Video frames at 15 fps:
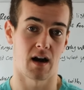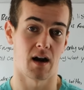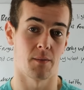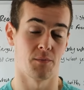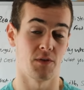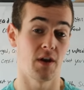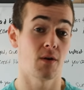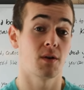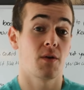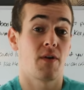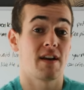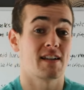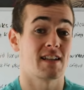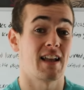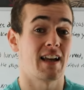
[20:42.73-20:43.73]
Um, the only
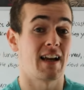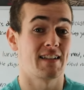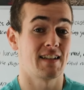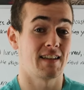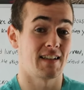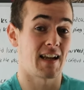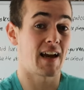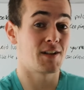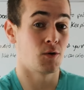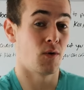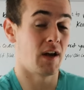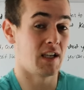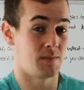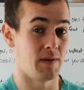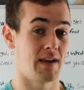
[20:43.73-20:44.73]
reason, like I said, that I
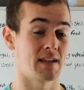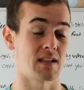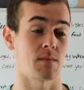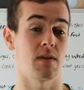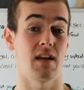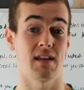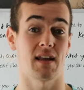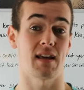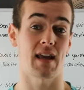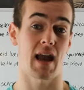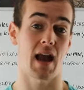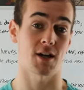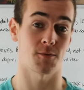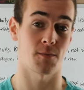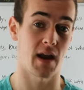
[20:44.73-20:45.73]
do it is because I'm getting that
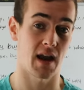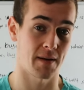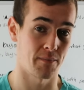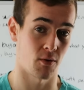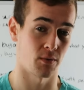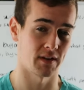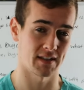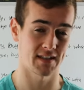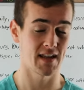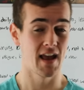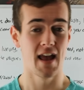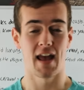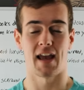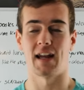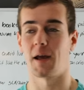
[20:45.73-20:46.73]
cash back bonus
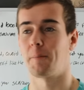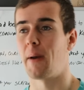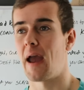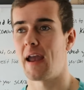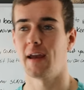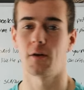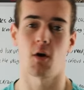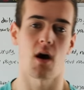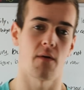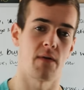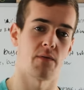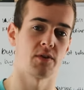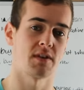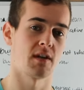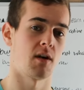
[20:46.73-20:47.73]
and I pay it off
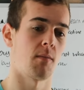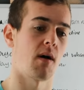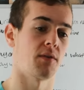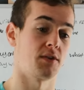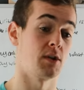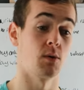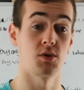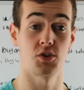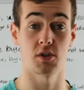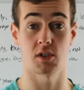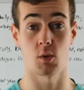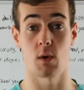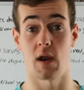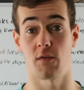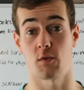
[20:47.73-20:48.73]
every single month. So it's
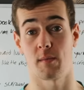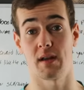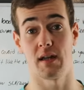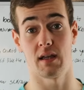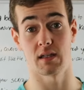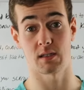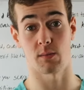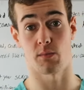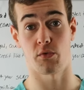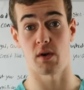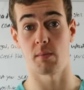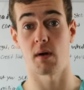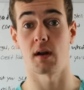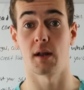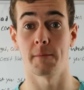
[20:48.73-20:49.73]
just a way for me to get some
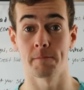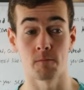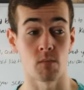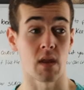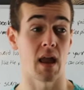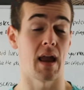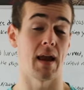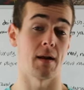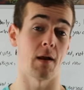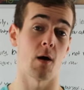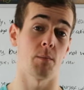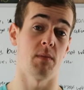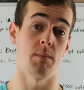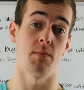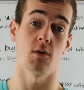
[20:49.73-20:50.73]
free money and
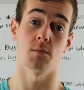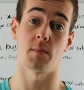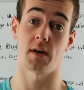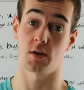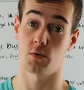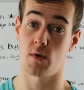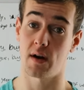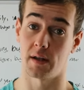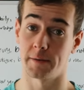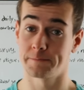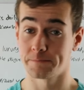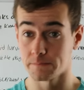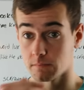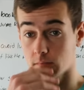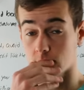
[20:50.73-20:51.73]
help me build my
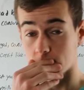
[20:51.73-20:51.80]
credit.